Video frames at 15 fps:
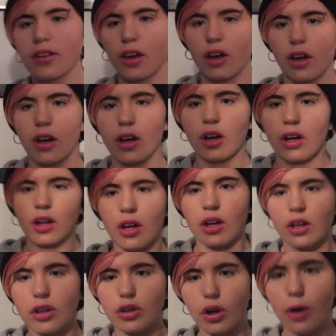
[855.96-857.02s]
there.
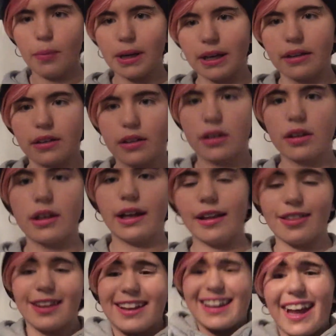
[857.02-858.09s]
You know what I mean?
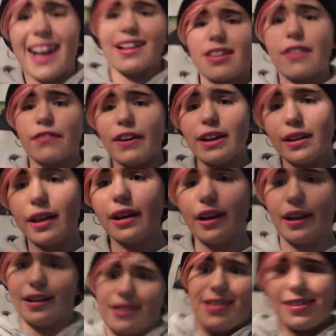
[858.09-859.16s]
It's a kids thing,
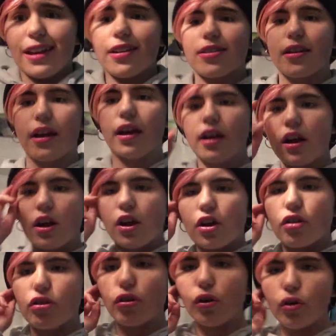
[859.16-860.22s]
innit? It's Disney.
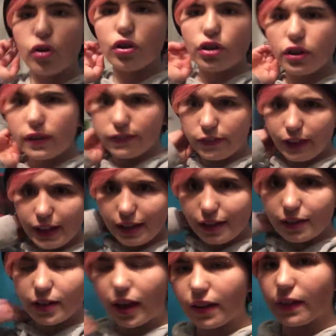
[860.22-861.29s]
So you'd
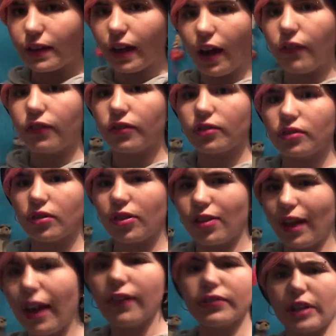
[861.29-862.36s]
think that they'd have
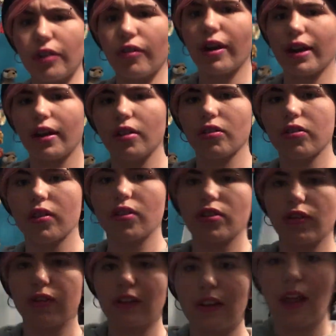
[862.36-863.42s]
safety rails and
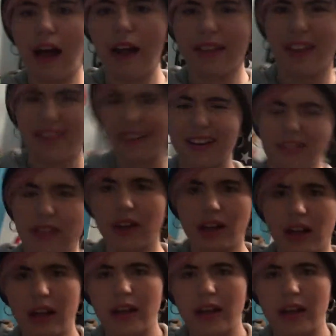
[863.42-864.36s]
stuff like that, and that they'd have